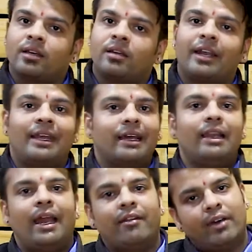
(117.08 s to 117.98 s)
radical
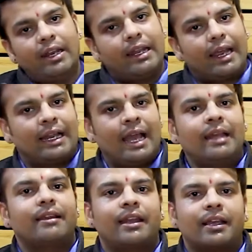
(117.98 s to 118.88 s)
and one
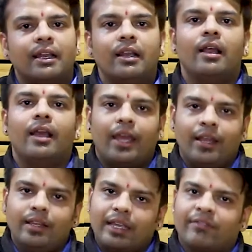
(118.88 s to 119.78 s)
cationic radical
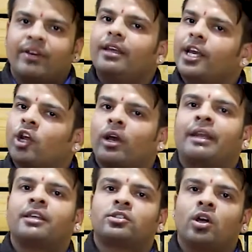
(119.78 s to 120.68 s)
in the given
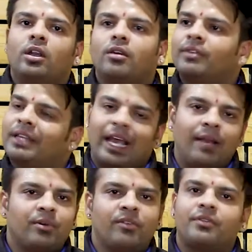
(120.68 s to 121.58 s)
inorganic salt with the
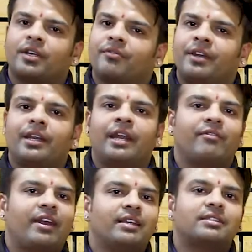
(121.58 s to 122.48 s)
help of different and various